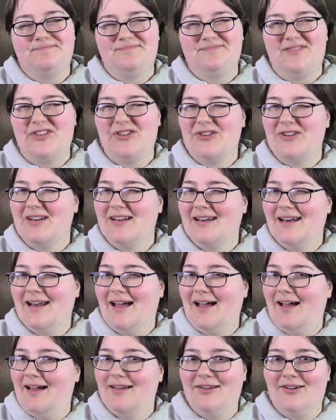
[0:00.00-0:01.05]
they're
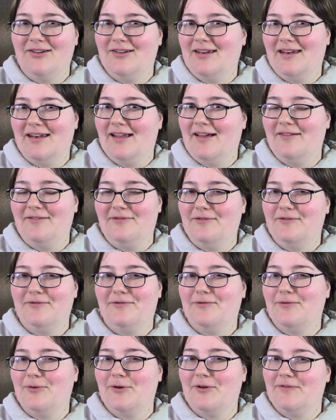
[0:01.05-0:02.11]
not good enough
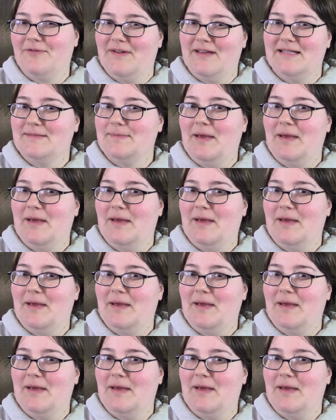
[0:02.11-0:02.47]
for face